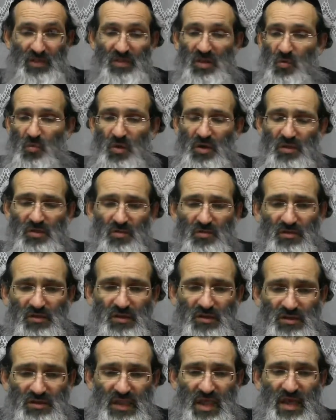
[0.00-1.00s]
Now, where do
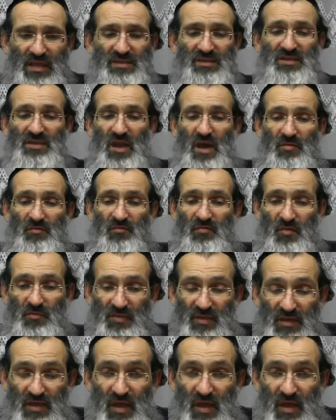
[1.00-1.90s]
these lights come from?